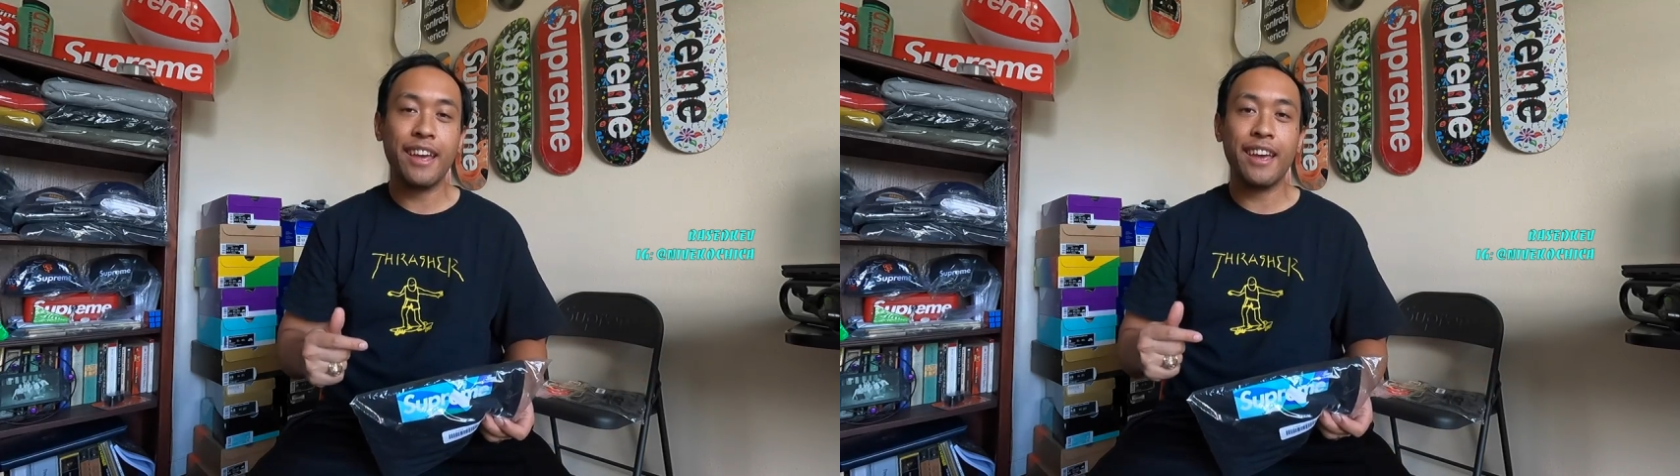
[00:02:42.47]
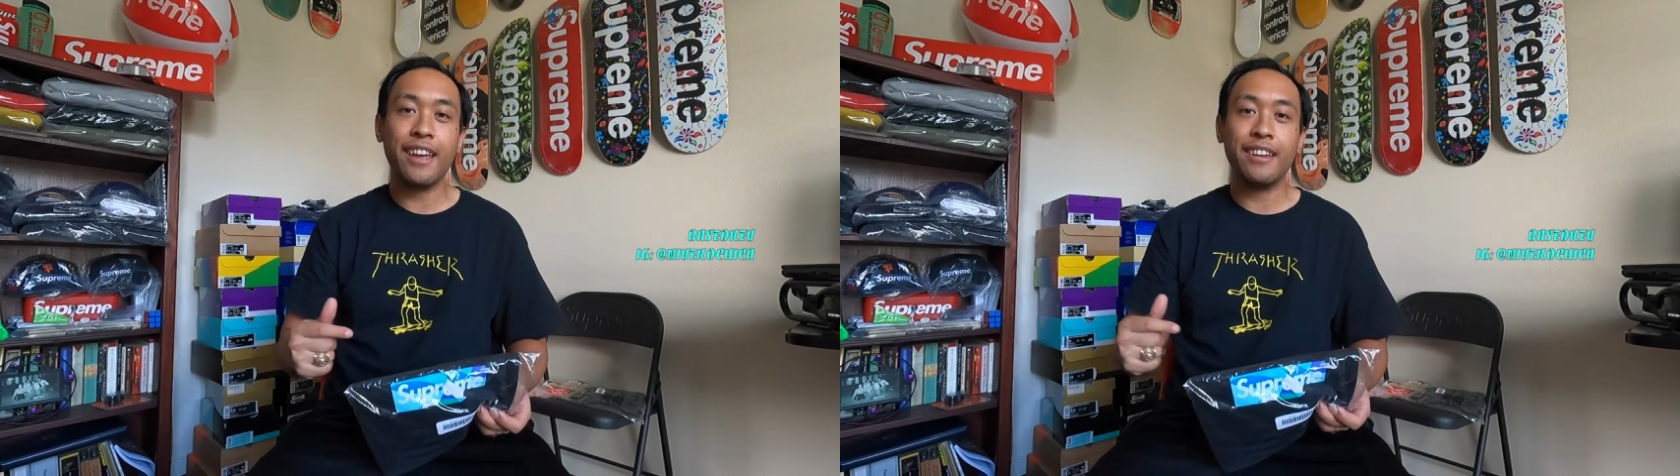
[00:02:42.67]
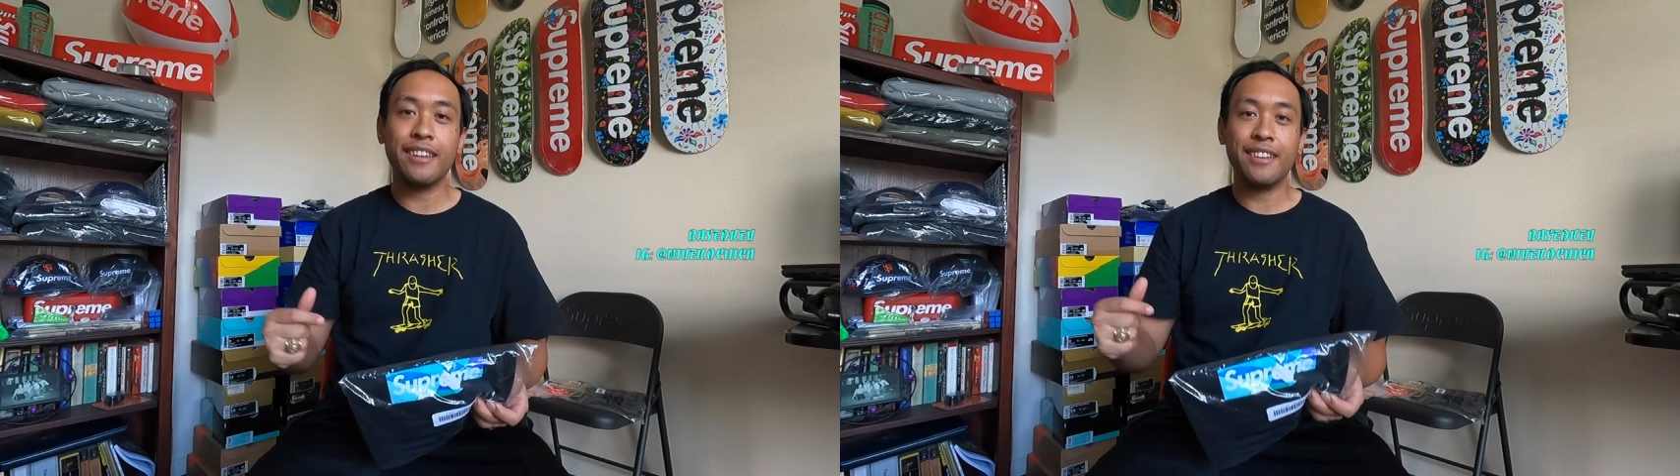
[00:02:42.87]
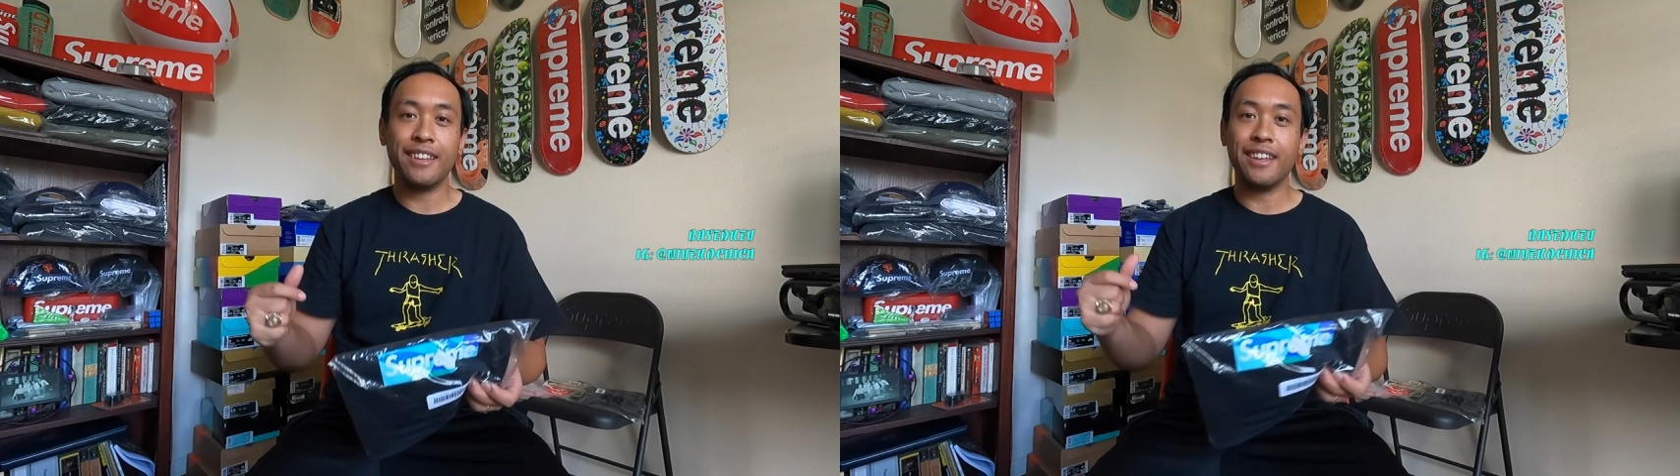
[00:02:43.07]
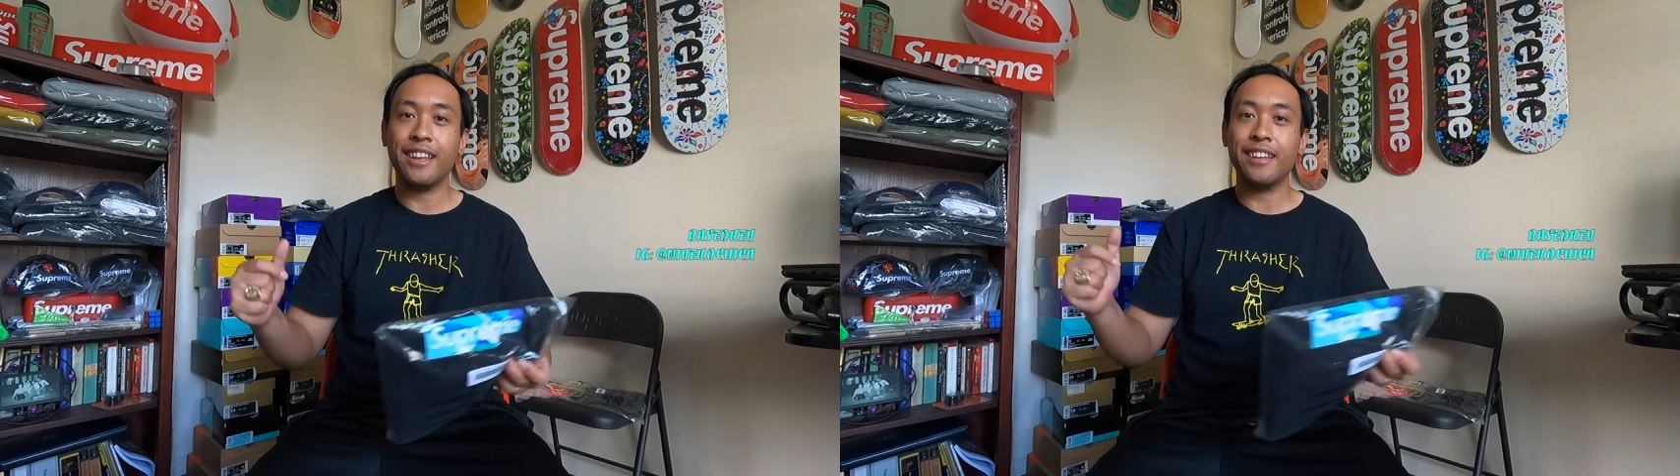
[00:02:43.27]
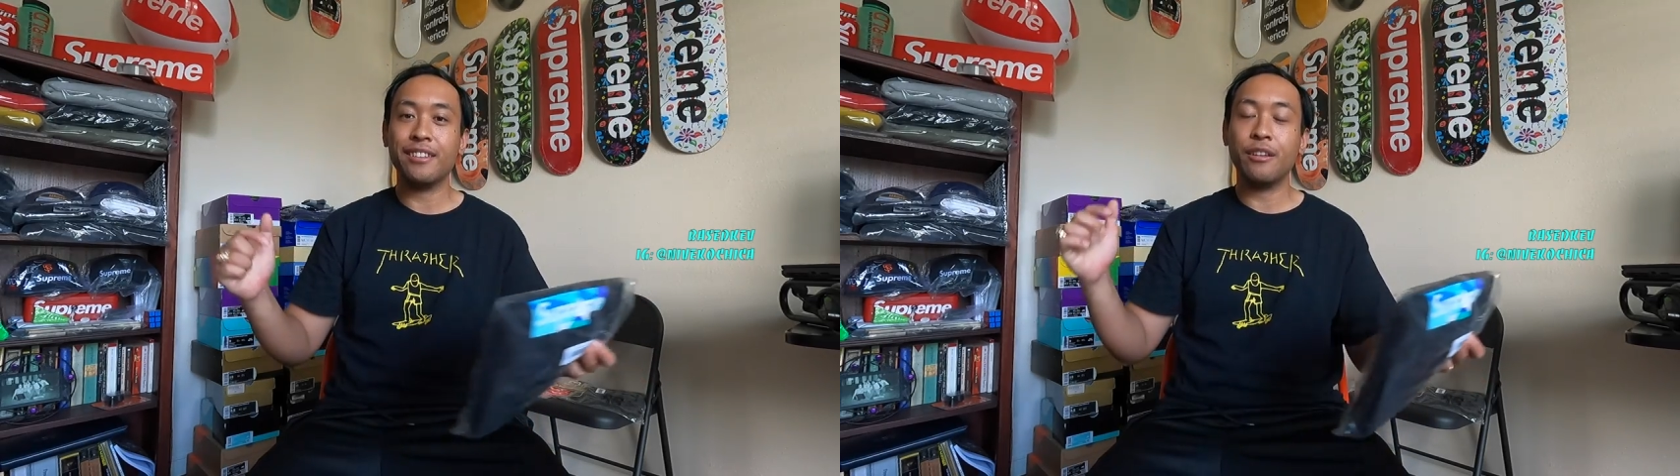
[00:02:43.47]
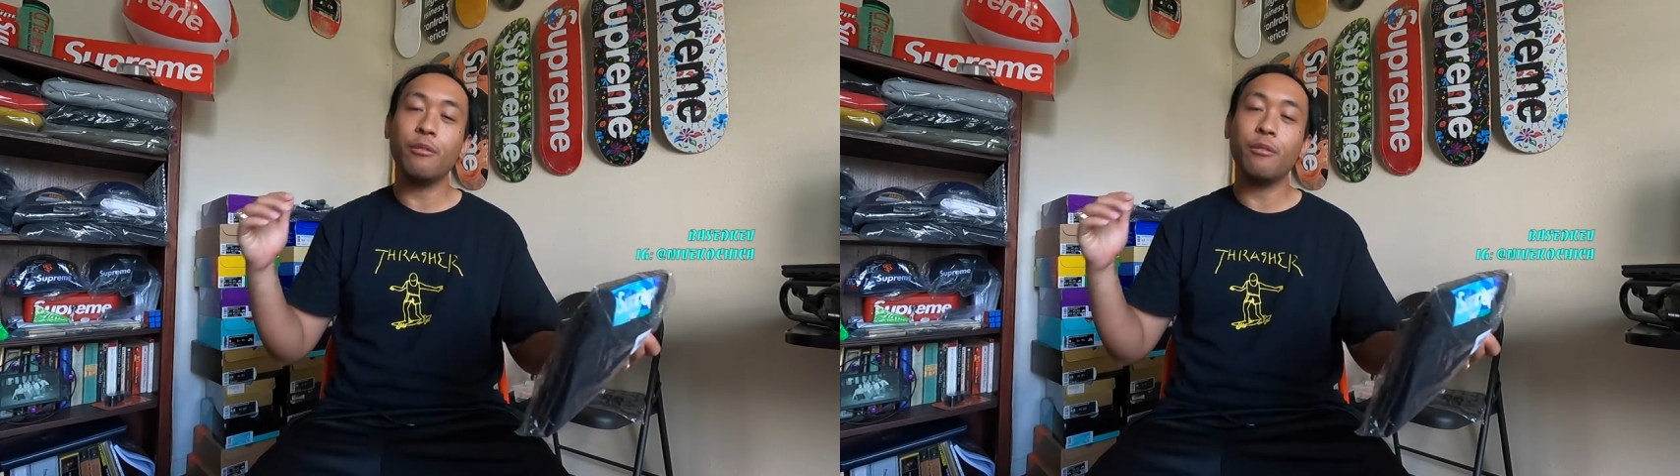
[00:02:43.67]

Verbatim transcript: and it